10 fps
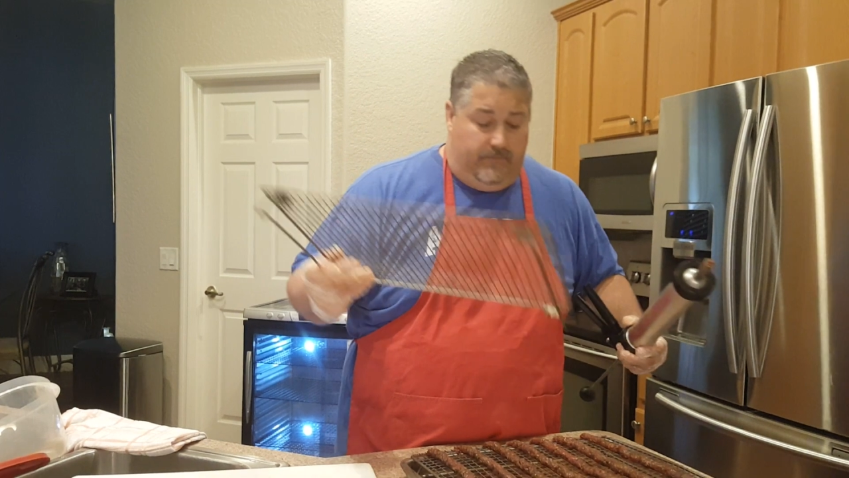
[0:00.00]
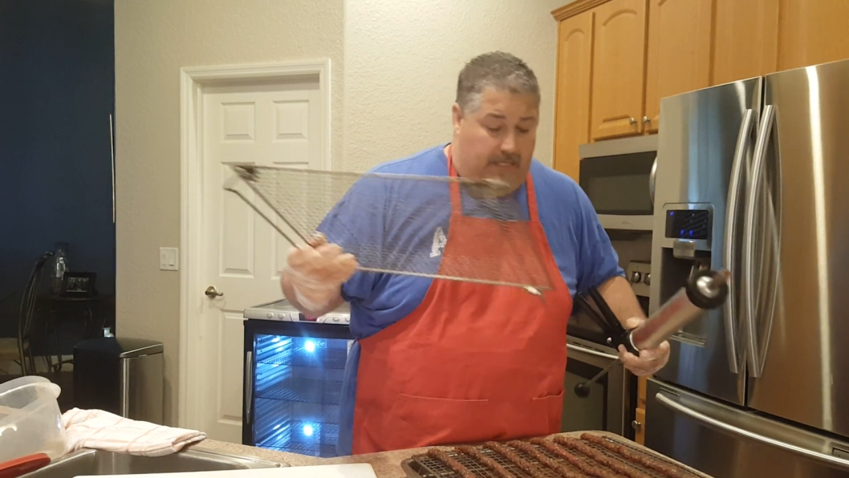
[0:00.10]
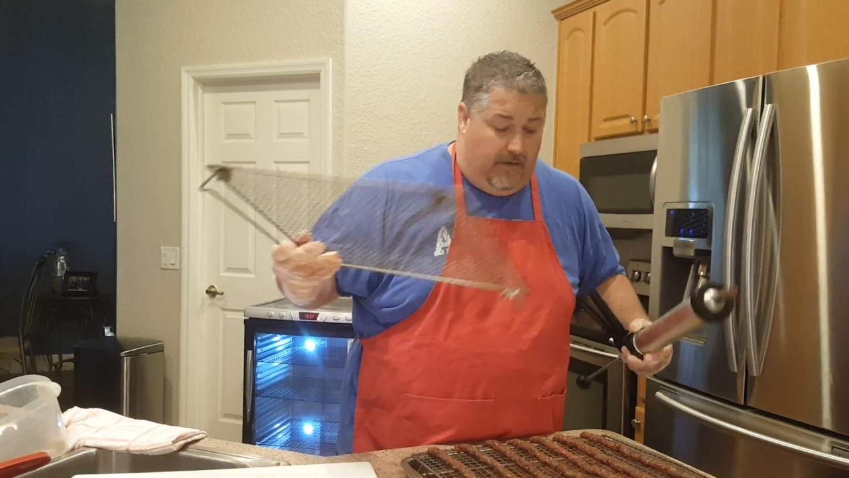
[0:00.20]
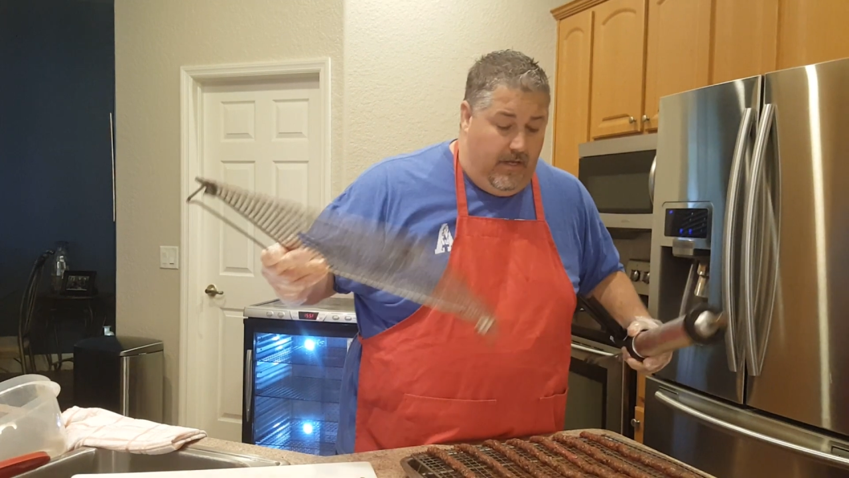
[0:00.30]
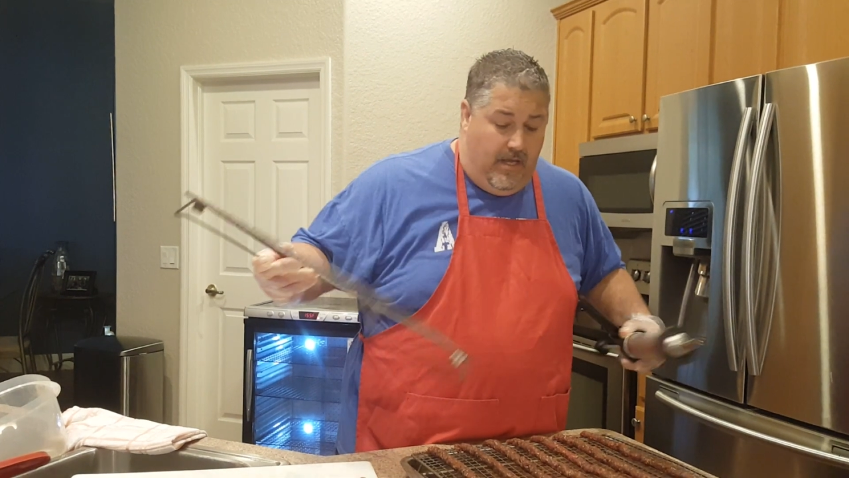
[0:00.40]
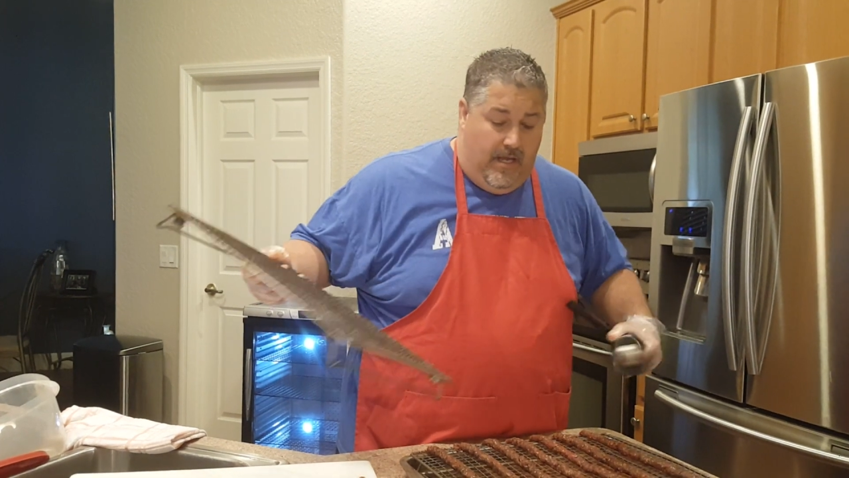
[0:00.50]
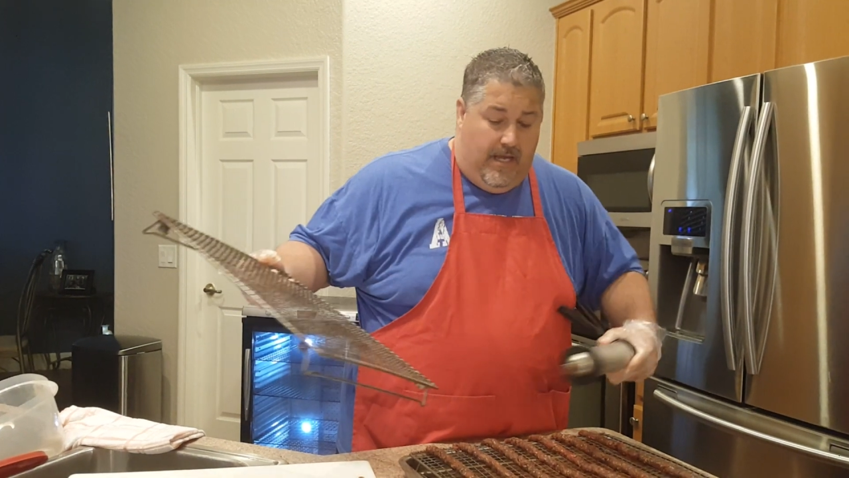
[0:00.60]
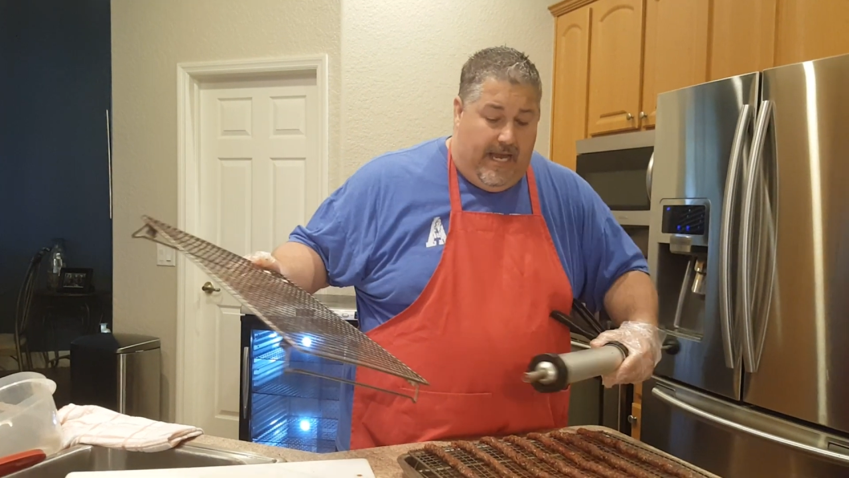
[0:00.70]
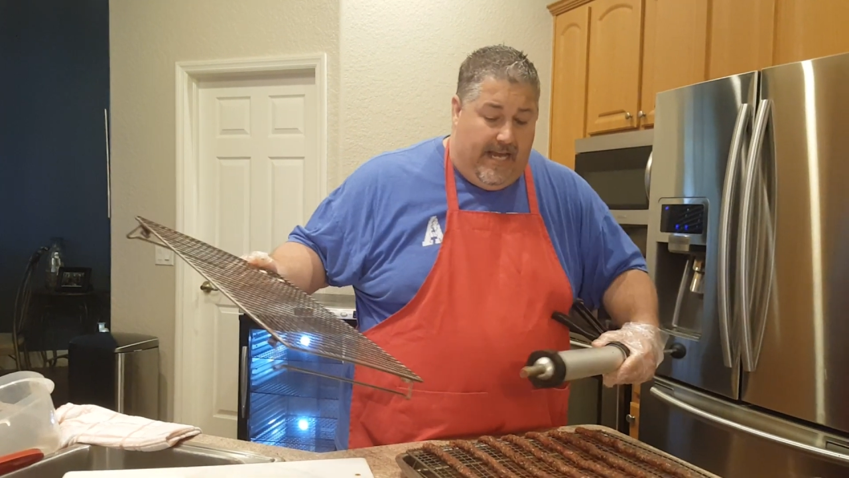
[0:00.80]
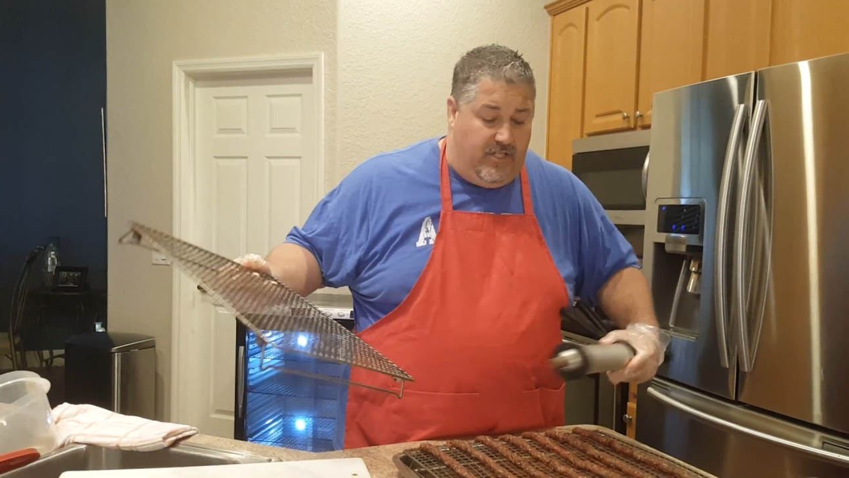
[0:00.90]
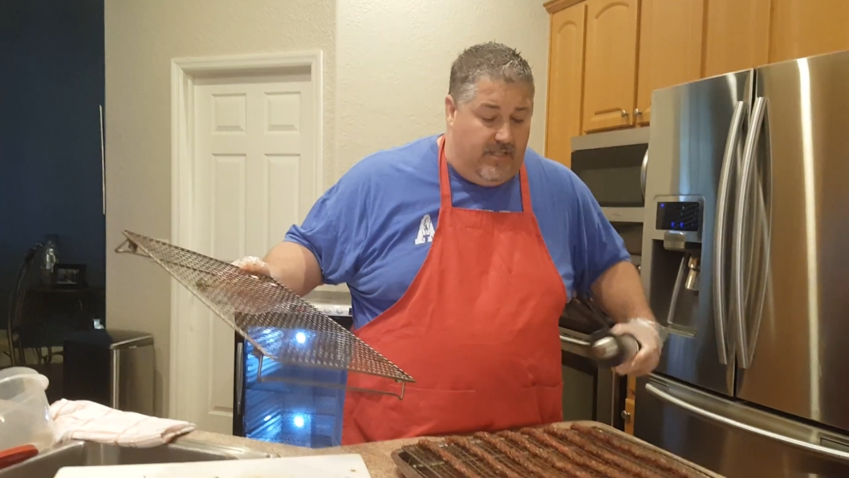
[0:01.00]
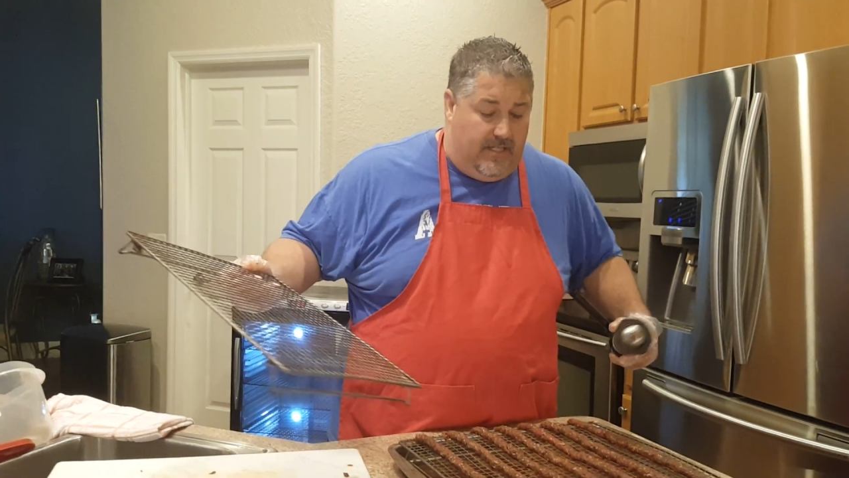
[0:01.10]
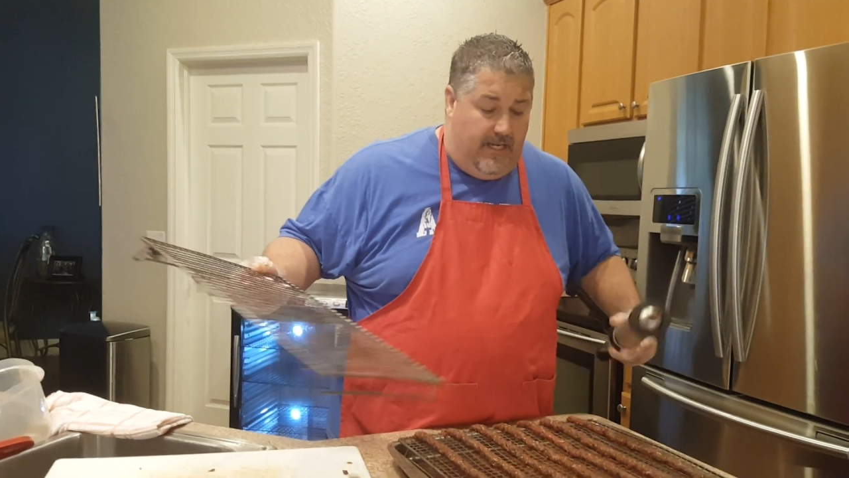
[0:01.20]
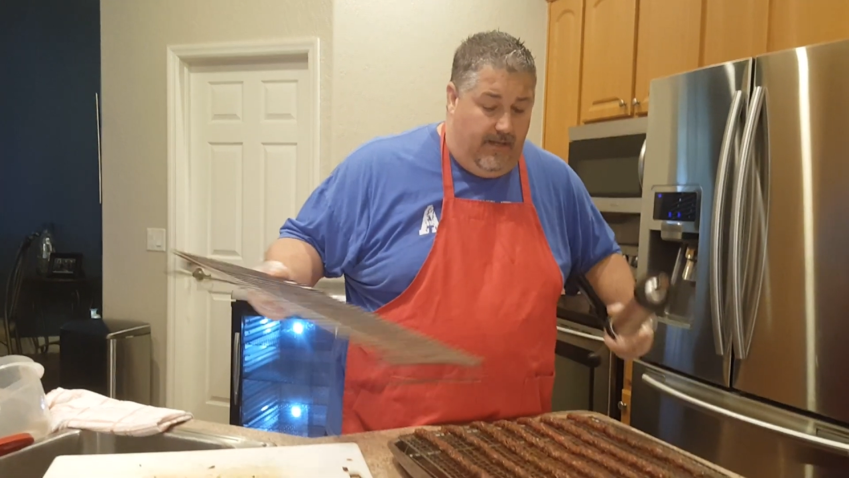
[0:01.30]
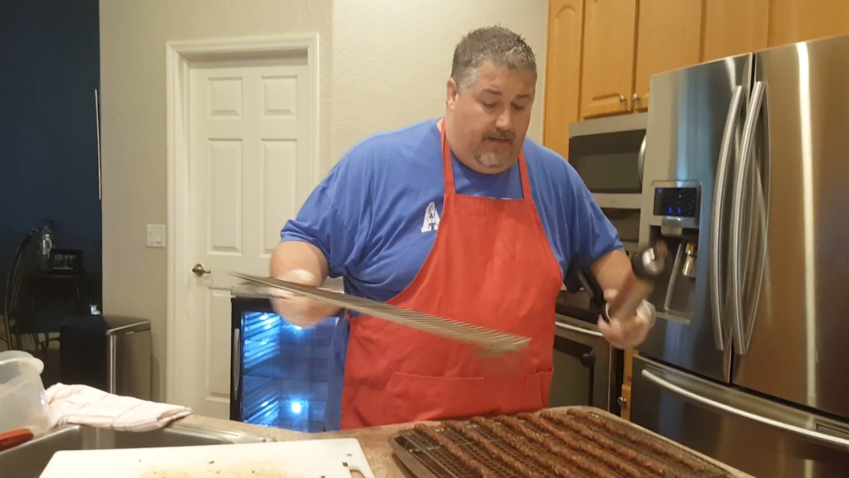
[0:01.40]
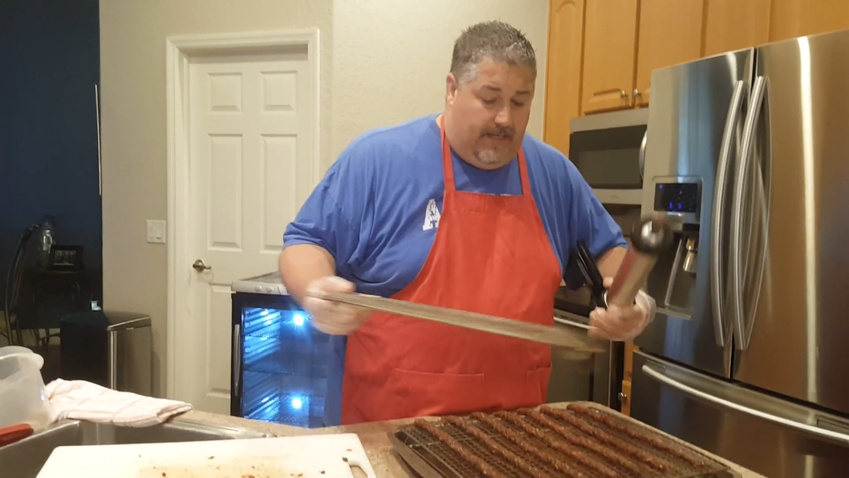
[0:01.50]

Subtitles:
Now, as you see,